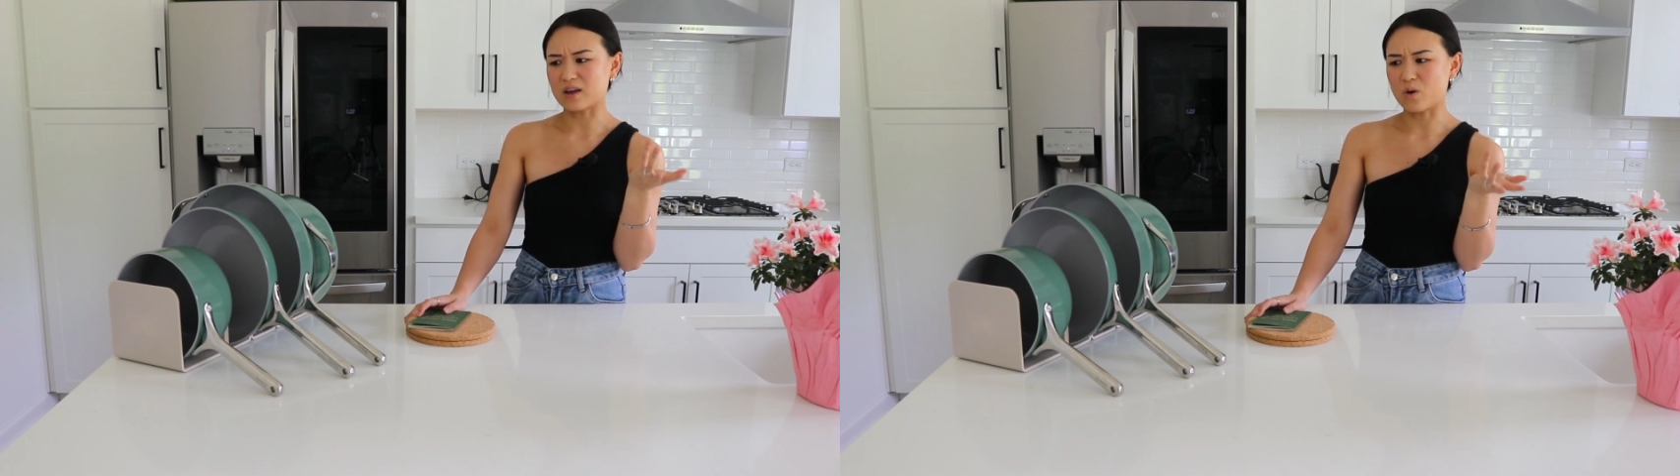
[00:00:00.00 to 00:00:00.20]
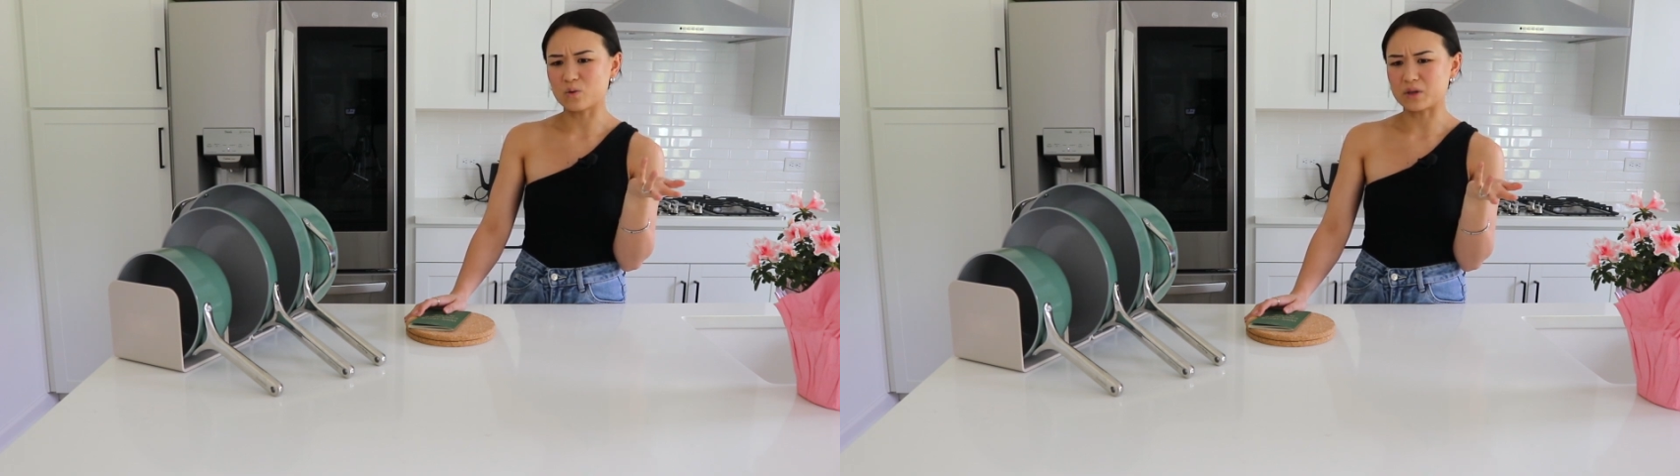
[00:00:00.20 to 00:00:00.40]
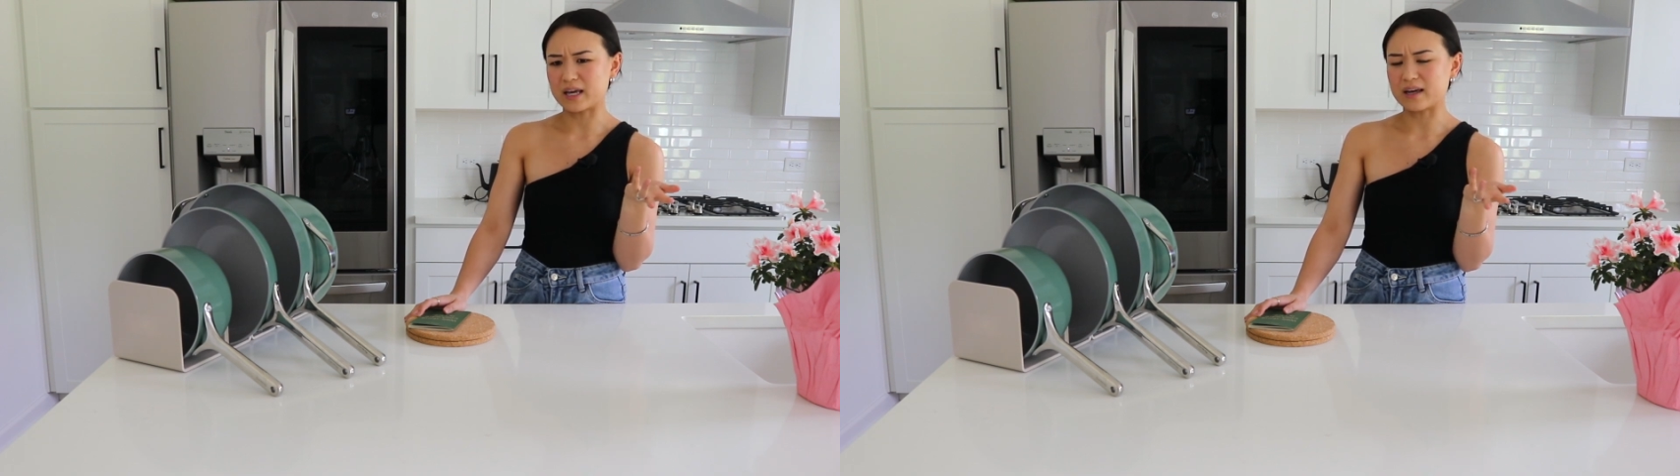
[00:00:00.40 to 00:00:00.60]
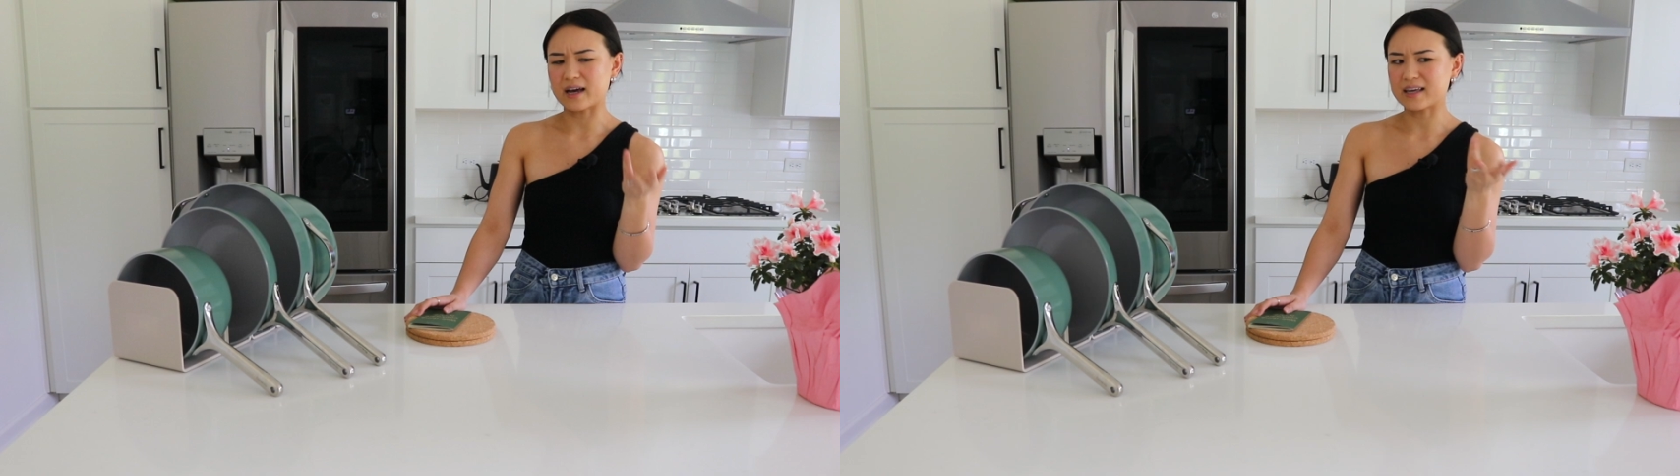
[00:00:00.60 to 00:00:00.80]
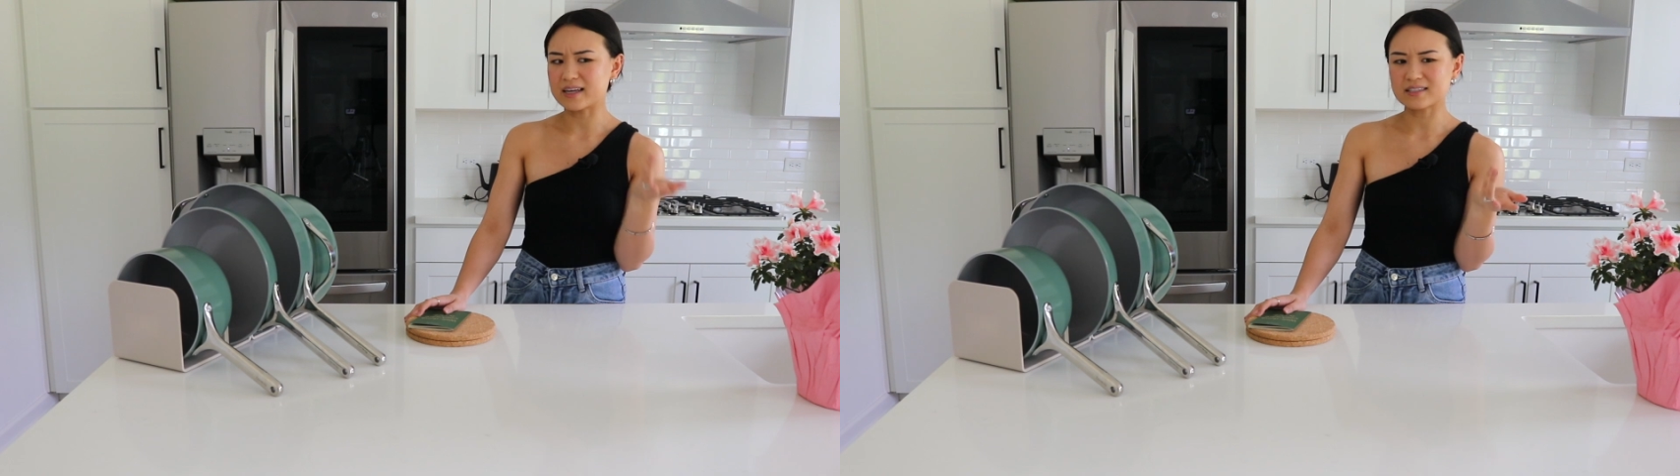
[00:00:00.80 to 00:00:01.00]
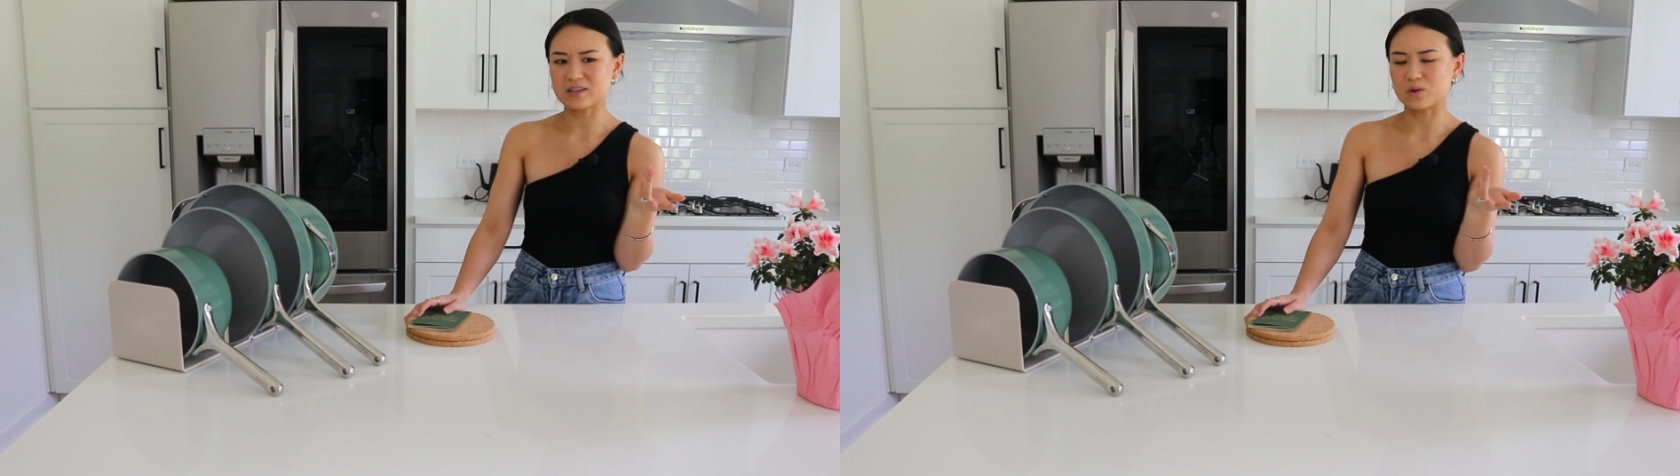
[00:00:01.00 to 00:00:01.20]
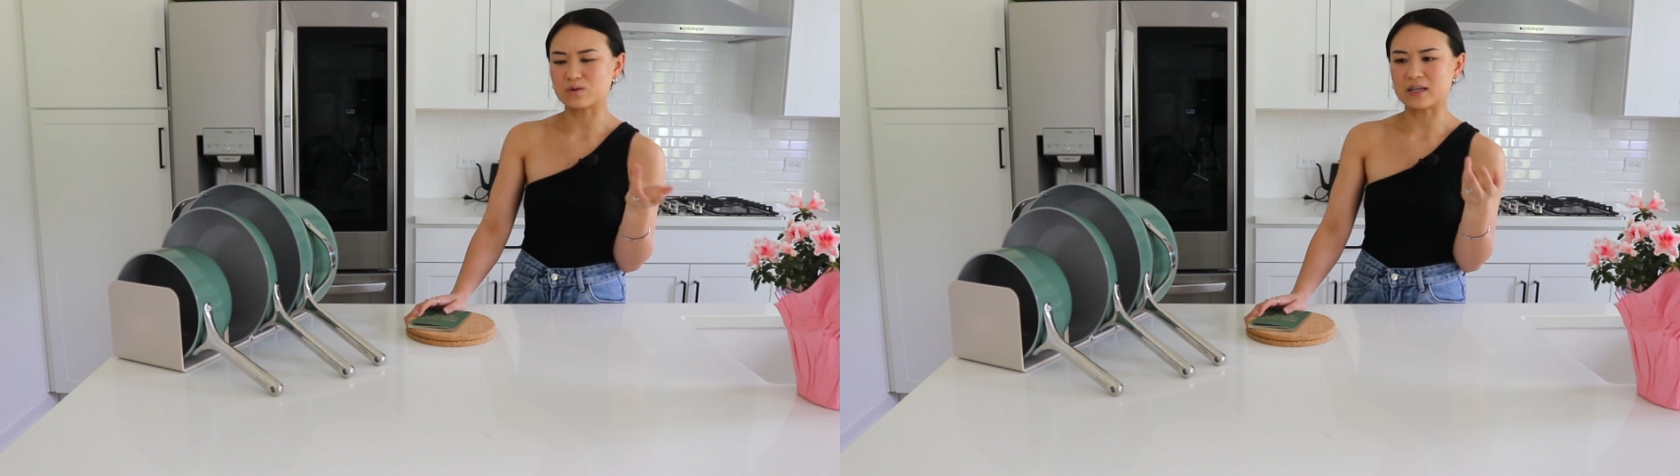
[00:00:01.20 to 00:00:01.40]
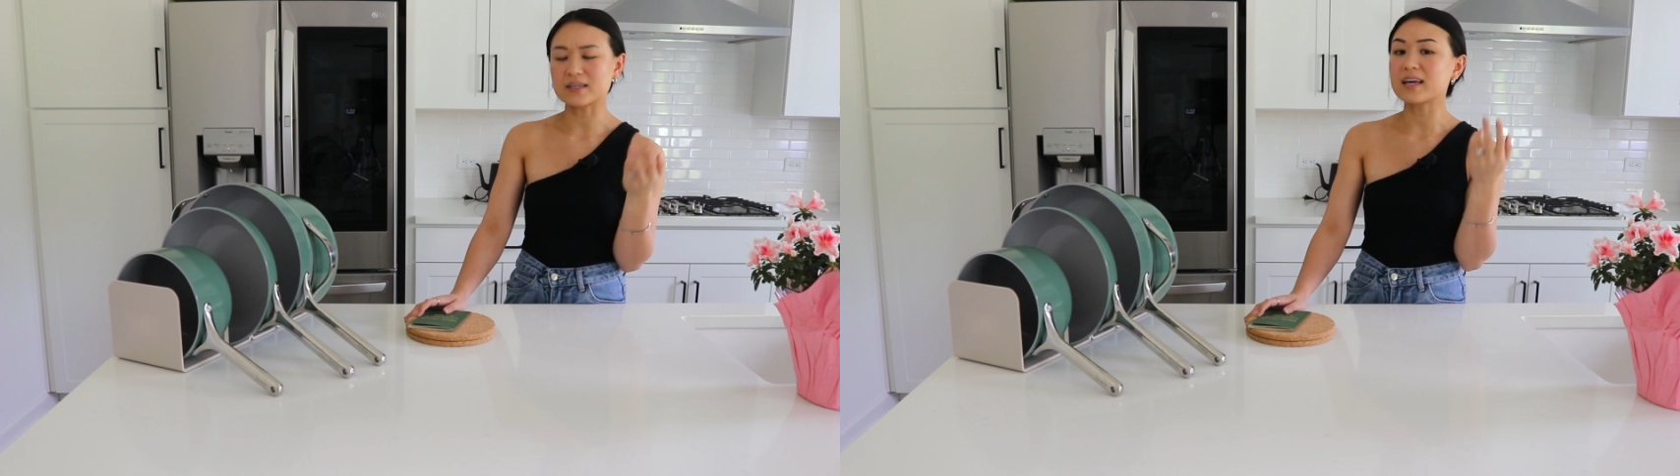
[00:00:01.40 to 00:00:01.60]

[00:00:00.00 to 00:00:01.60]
the whole link. I can't say the whole link.